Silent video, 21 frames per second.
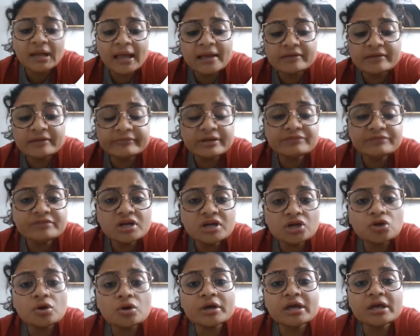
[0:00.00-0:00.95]
And when we are
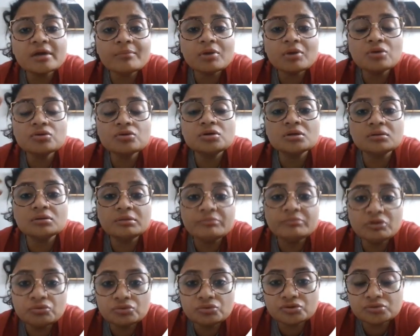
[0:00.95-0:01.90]
talking about
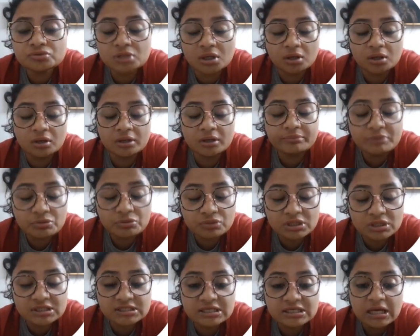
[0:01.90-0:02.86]

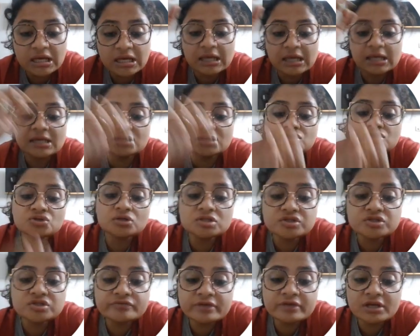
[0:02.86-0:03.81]
immunity, it is
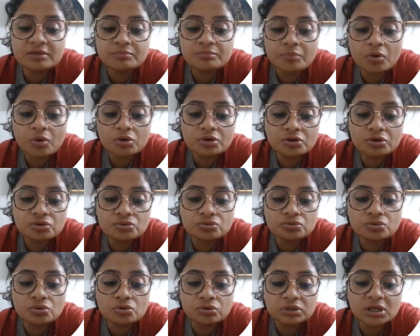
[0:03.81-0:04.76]
also very important to
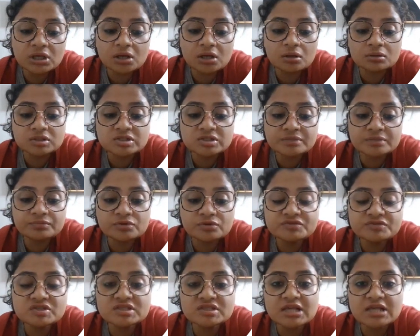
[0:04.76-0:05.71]
know the concept of
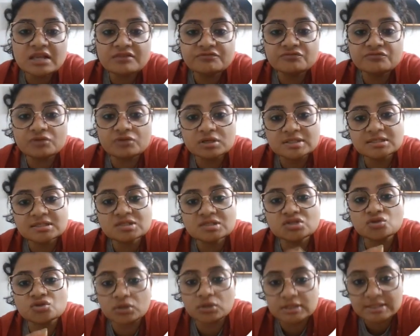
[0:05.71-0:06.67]
self versus
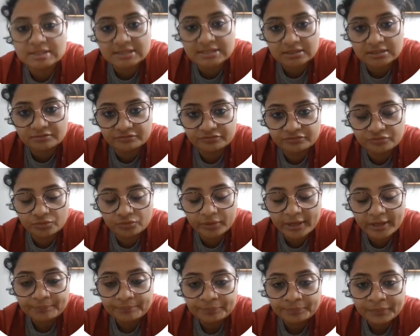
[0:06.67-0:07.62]
non-self.
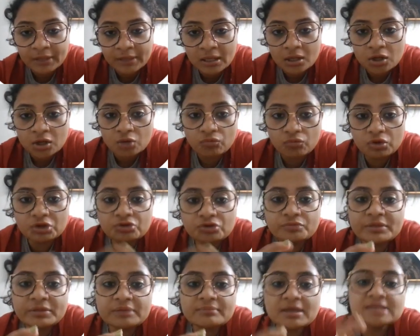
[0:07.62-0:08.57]
Okay, what do you
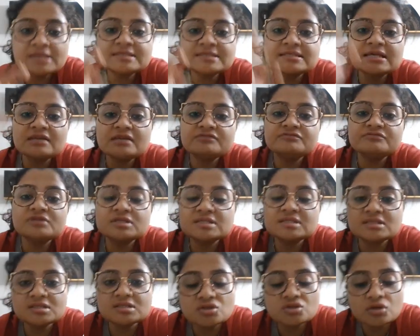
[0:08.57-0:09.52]
mean by self
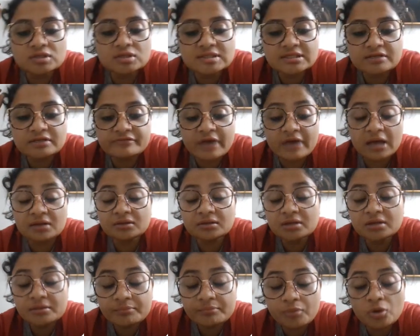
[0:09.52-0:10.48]
versus non-self? Another
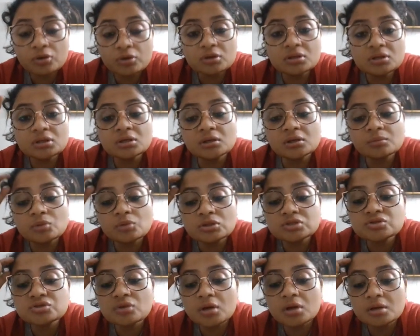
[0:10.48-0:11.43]
important term
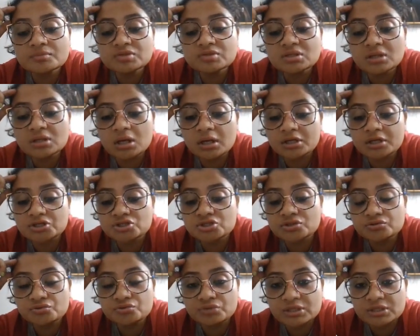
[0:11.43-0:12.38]
also comes in
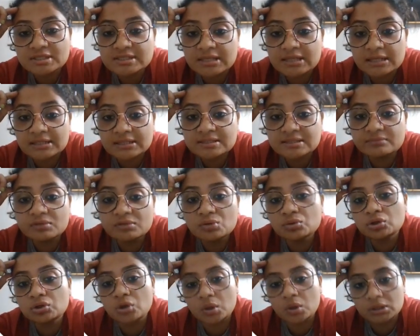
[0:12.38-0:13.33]
connection to this, that is
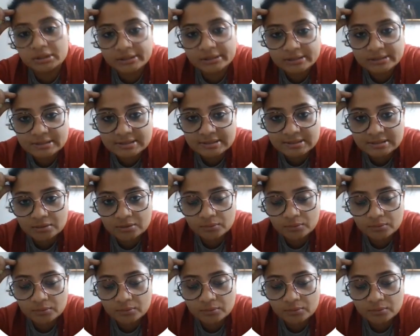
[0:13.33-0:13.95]
immune tolerance.